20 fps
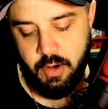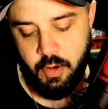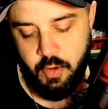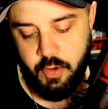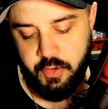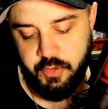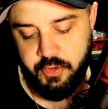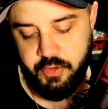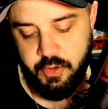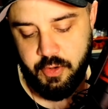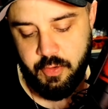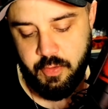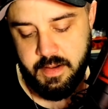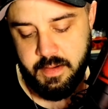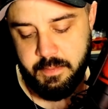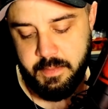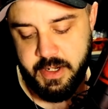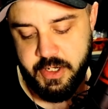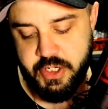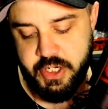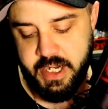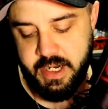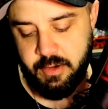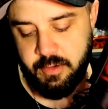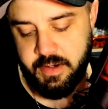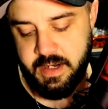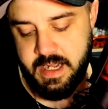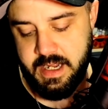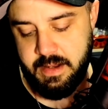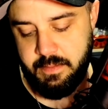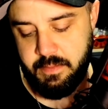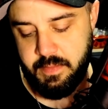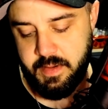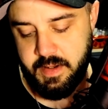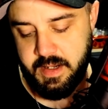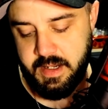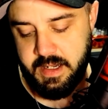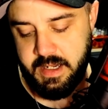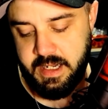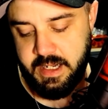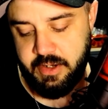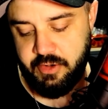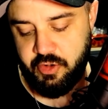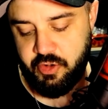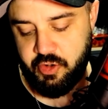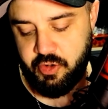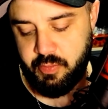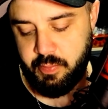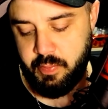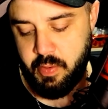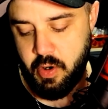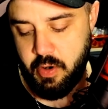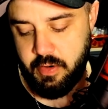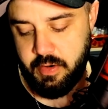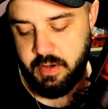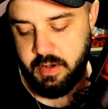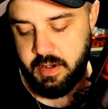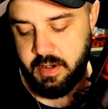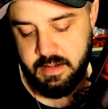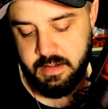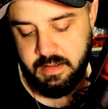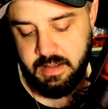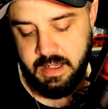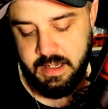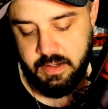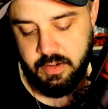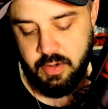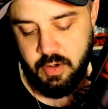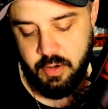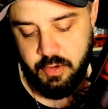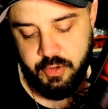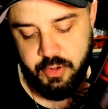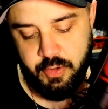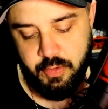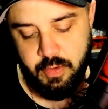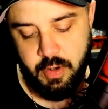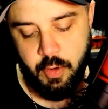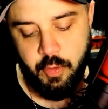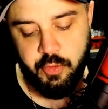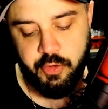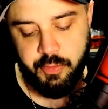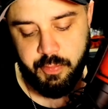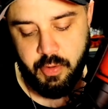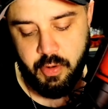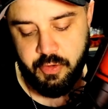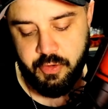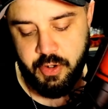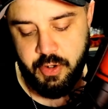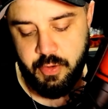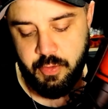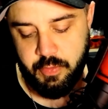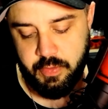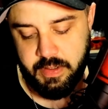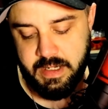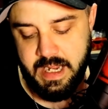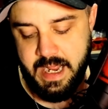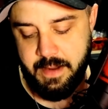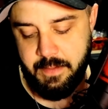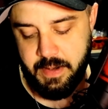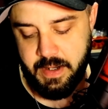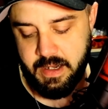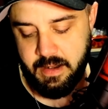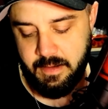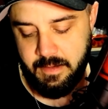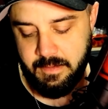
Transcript: Also, my channel name is Spartan, like cartoon. Oh, Spartoon Gaming.